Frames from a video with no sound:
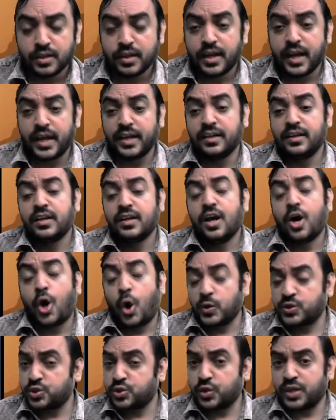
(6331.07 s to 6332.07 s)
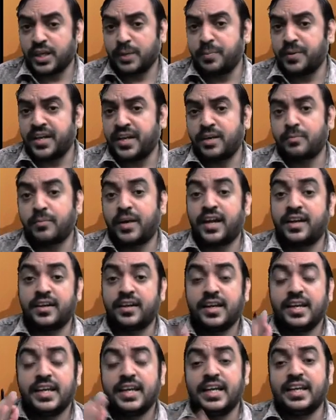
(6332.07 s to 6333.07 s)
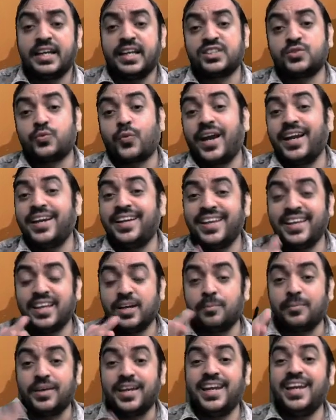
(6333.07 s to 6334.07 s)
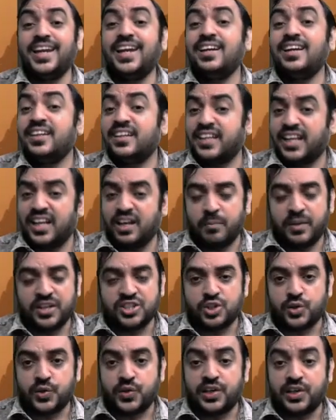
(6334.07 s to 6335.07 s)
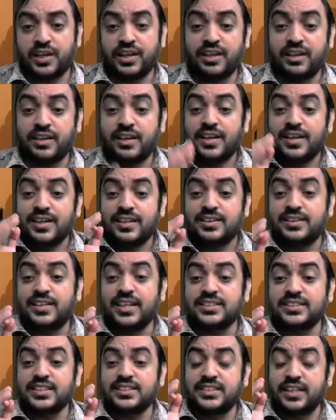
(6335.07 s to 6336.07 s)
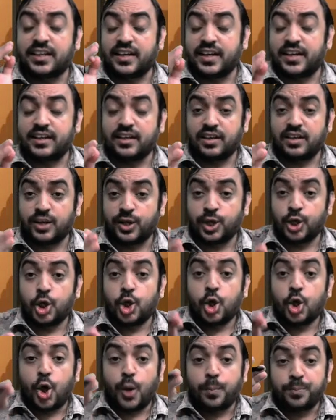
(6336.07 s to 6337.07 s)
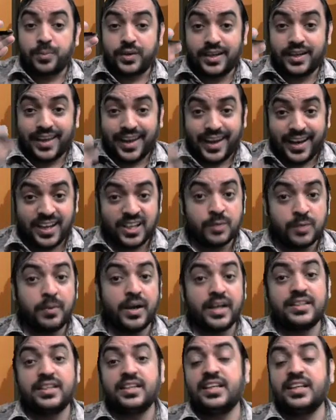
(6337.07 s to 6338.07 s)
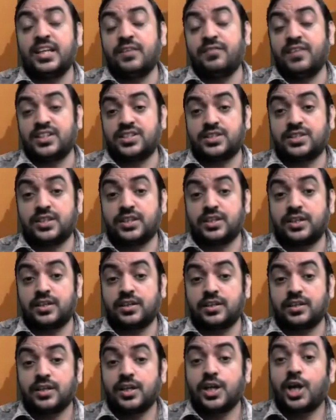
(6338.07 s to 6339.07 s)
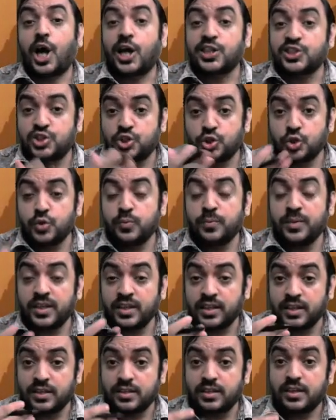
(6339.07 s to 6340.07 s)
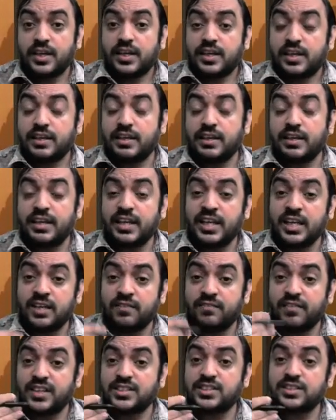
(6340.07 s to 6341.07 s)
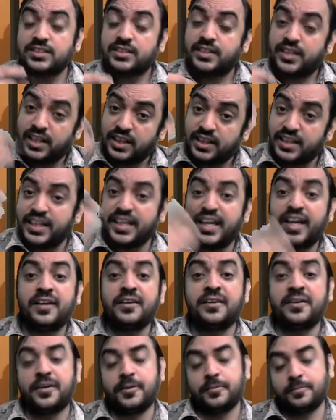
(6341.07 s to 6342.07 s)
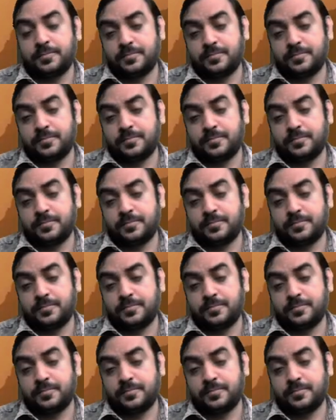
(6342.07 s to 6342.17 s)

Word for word: And also keep it in mind, it is YTM, yield till maturity. This is the return obtained by the investor assuming he invests till the end